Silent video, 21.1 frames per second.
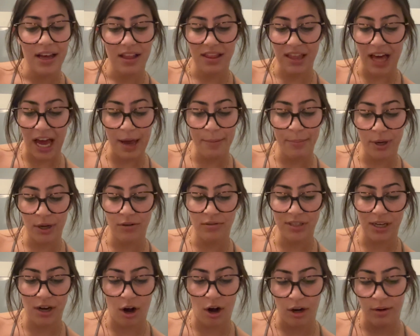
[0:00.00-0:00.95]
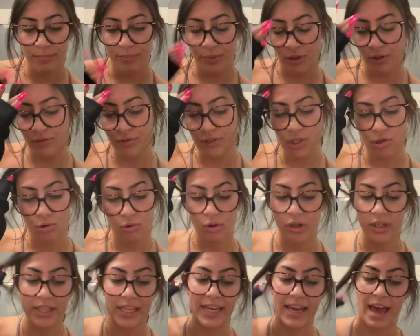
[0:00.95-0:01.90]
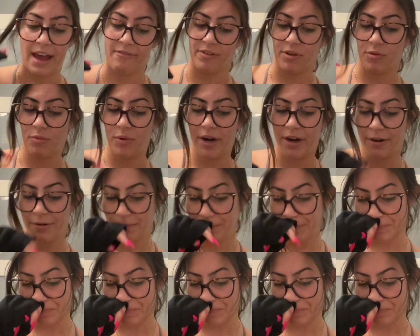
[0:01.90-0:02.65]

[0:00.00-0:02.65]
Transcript: thigh bones and arm bones, twirling everywhere.